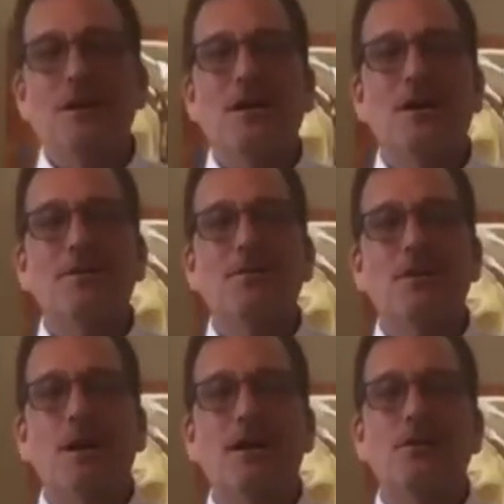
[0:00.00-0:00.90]
Uh,
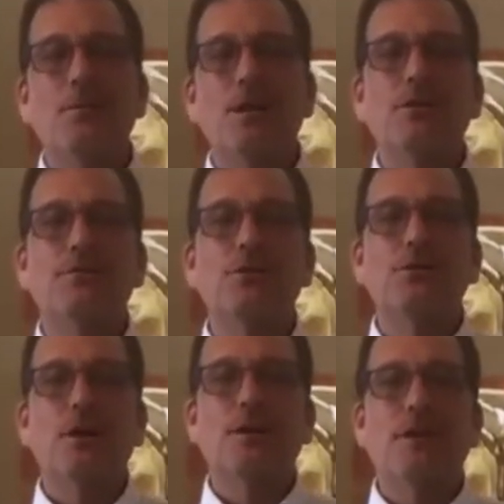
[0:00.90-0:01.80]
I know many of
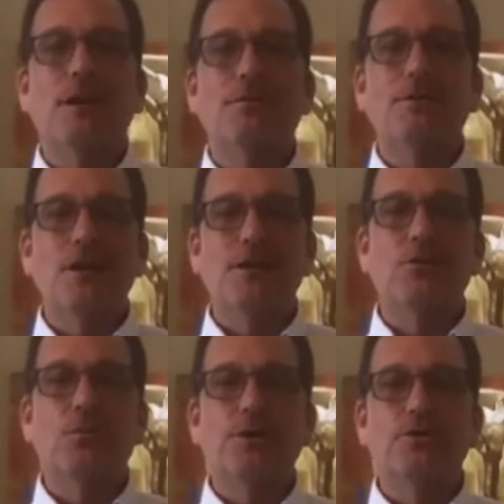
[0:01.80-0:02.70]
you uh, have
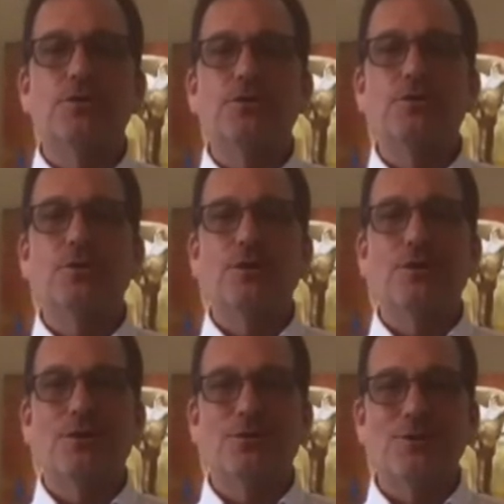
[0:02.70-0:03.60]
attended one or two or
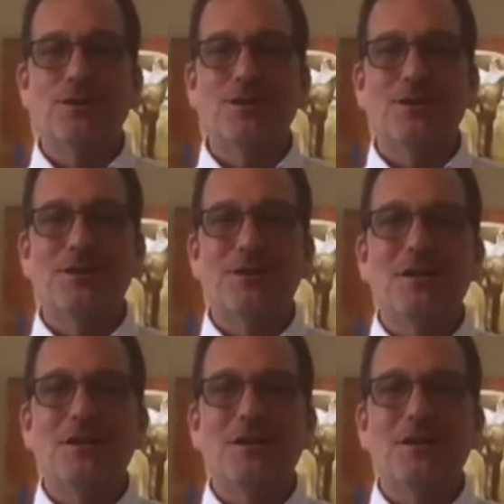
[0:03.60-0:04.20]
three